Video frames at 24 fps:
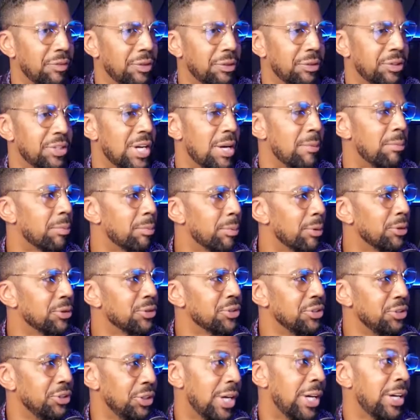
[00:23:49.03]
you're the type of
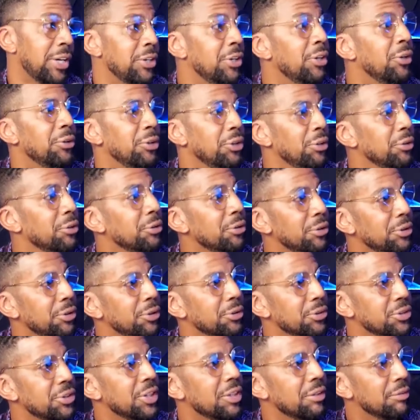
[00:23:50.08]
person, you got to know your
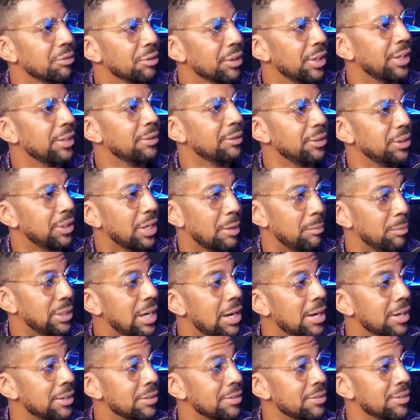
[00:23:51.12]
yourself, right? Yeah. You got to be
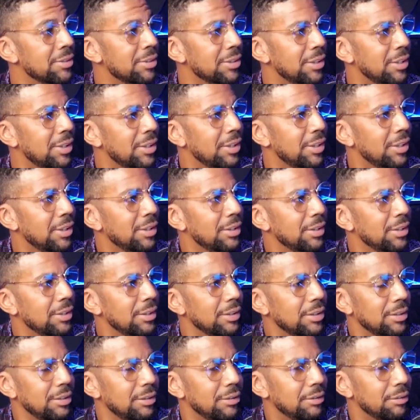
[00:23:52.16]
honest. Mm-hmm.
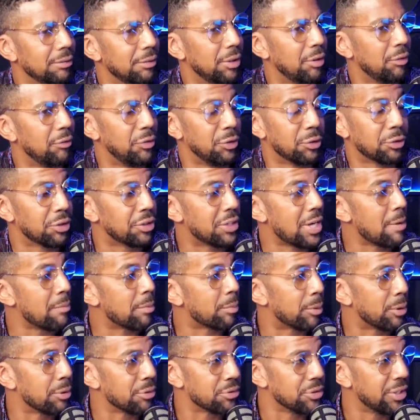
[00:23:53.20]
You know, if you're the type
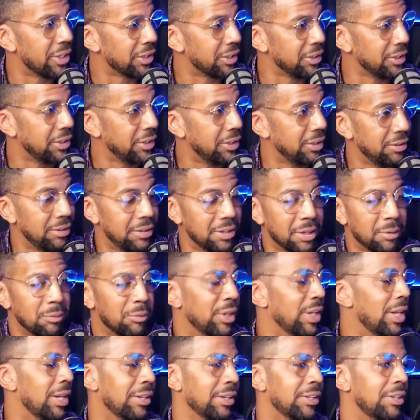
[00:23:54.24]
of person that can get it done
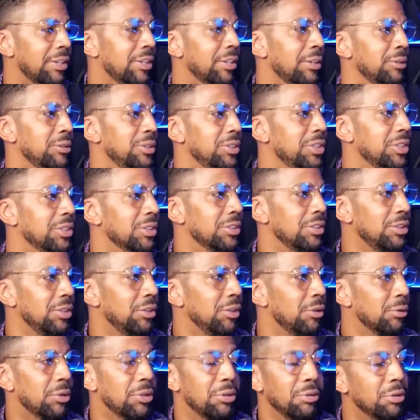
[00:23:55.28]
without a coach, you
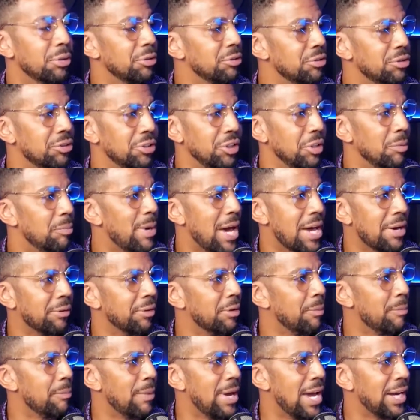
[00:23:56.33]
know, kudos to you, pat on
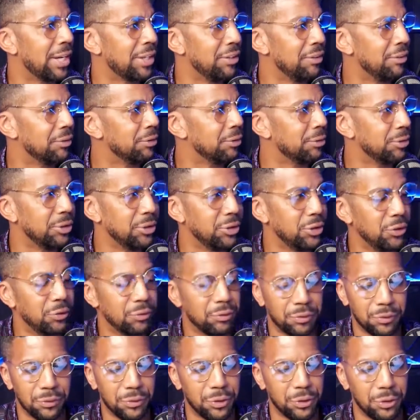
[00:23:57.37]
the back. You're mm-hmm.
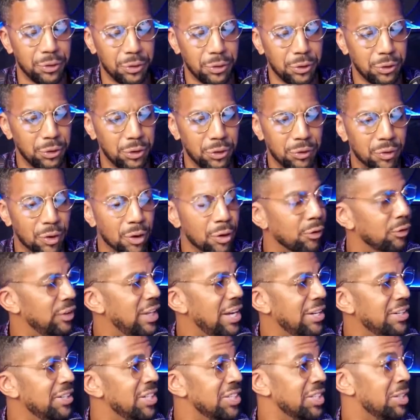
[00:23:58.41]
you've you've earned
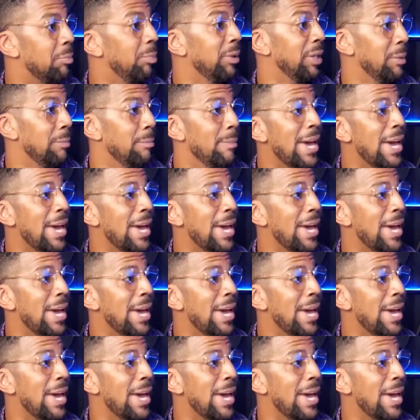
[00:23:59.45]
that discipline